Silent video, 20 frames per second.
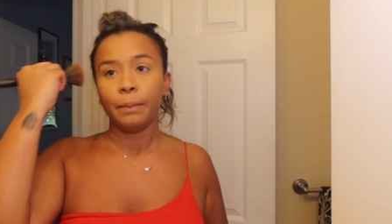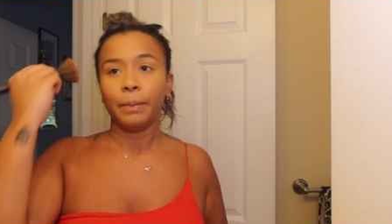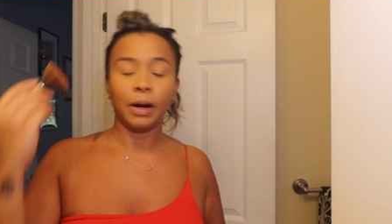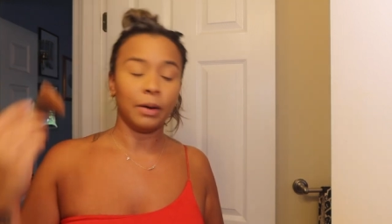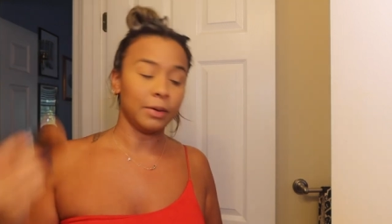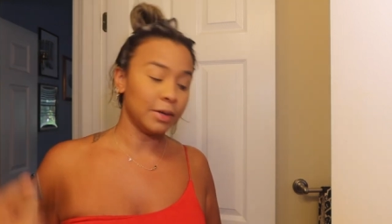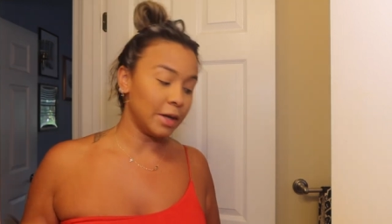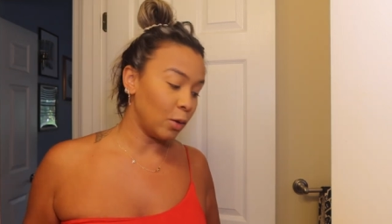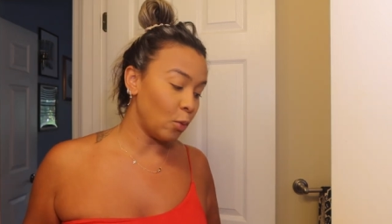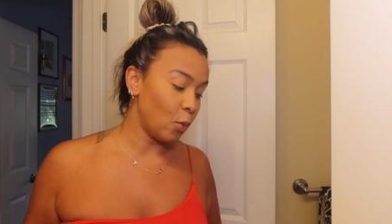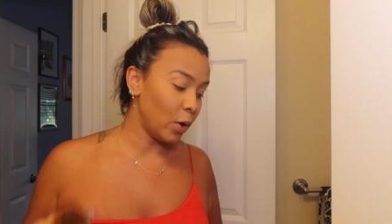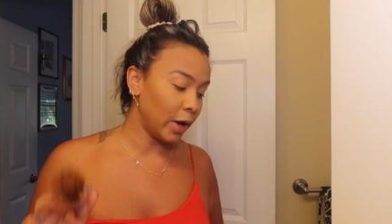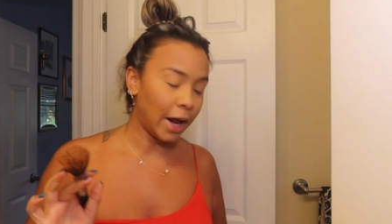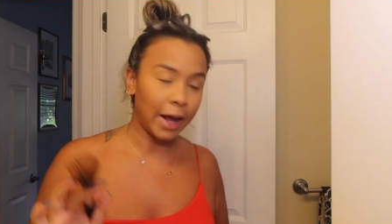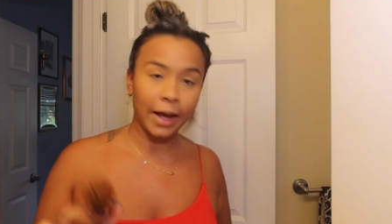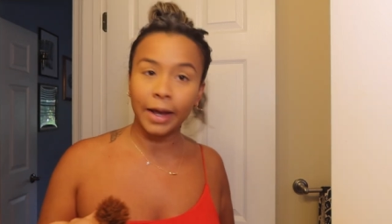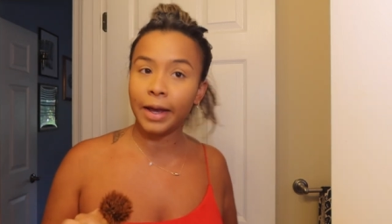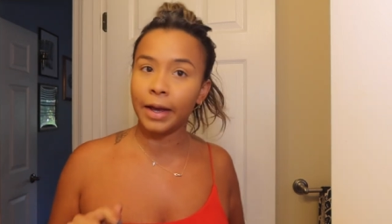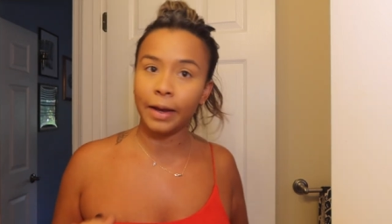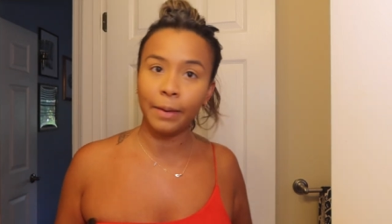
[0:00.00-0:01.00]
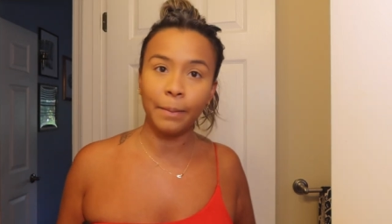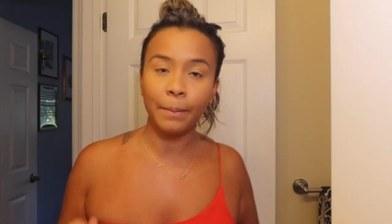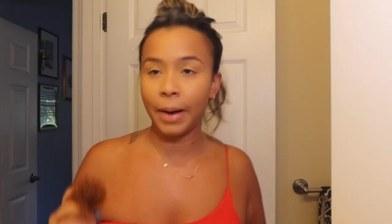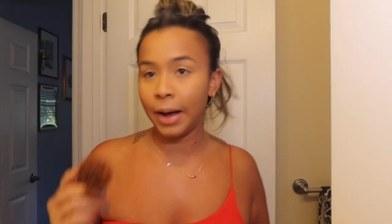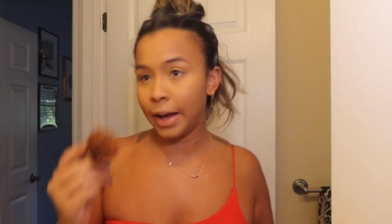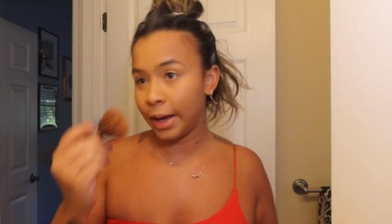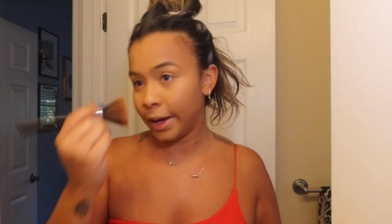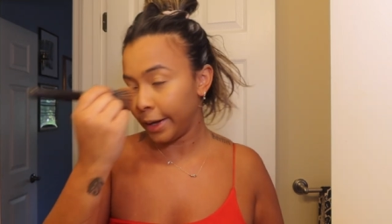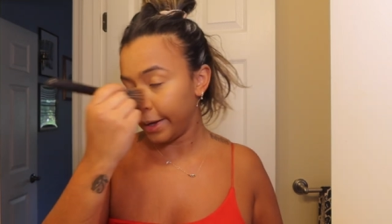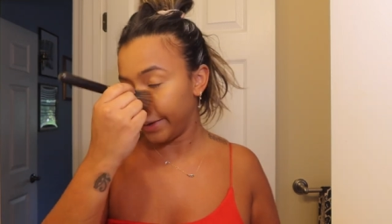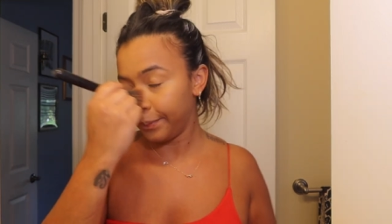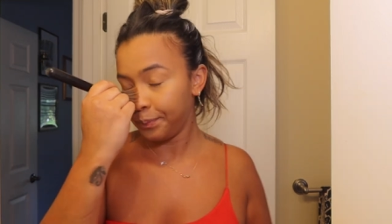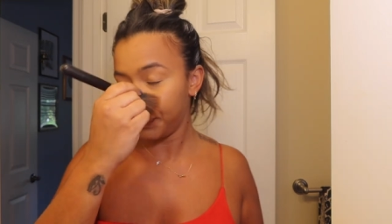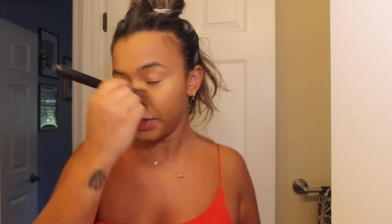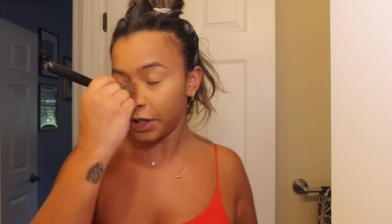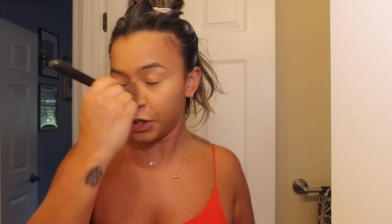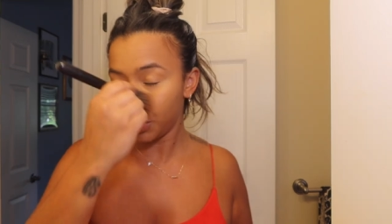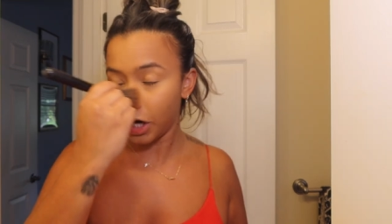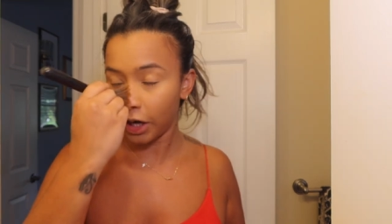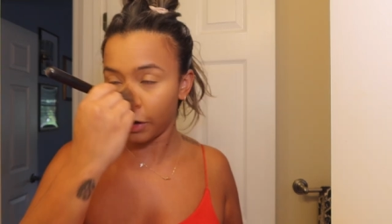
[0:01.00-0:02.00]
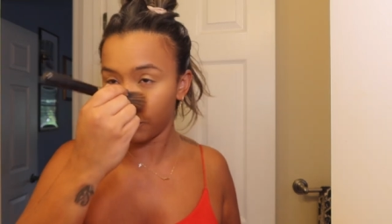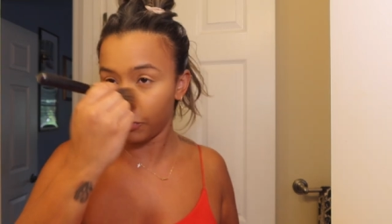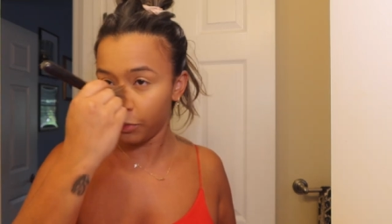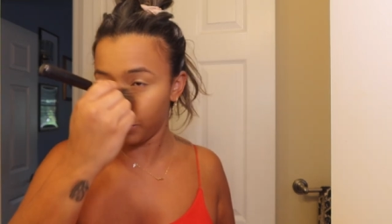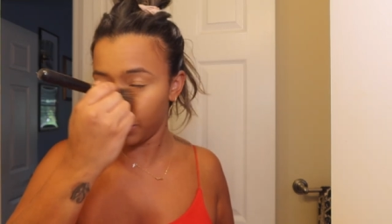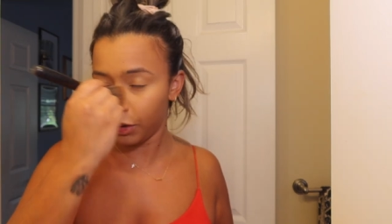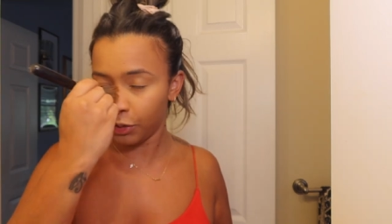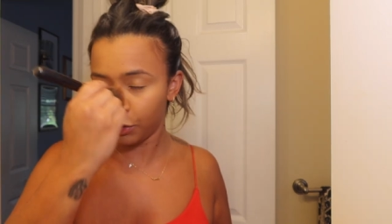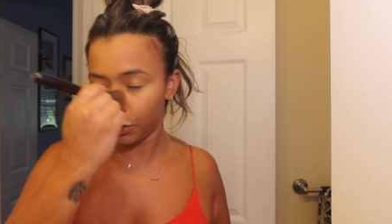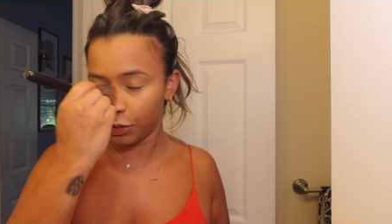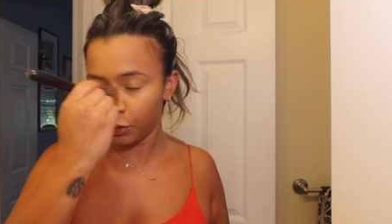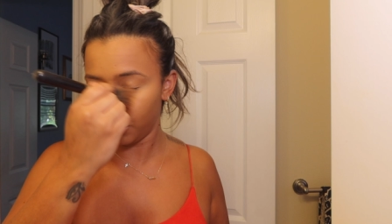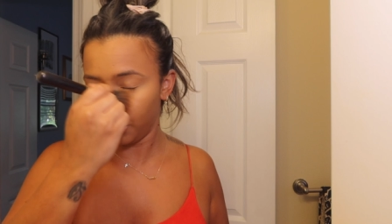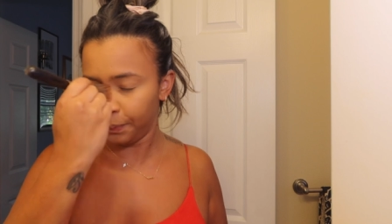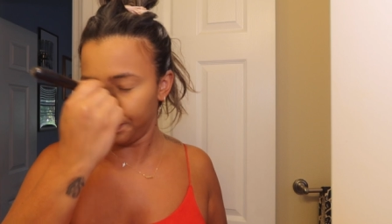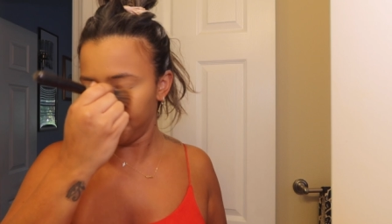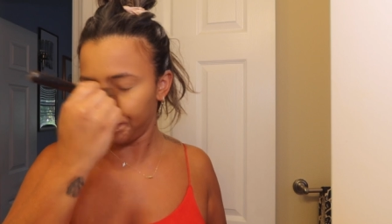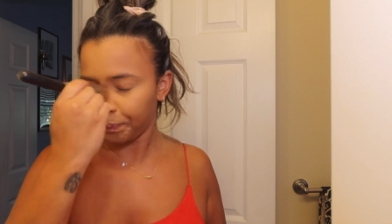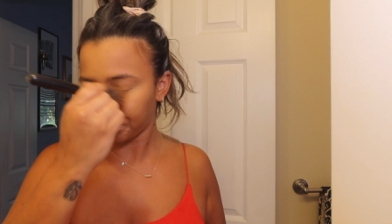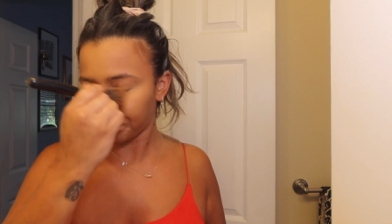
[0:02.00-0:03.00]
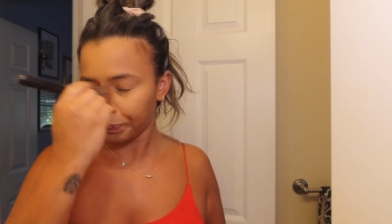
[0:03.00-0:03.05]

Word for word: But I was like, when I get my check from YouTube,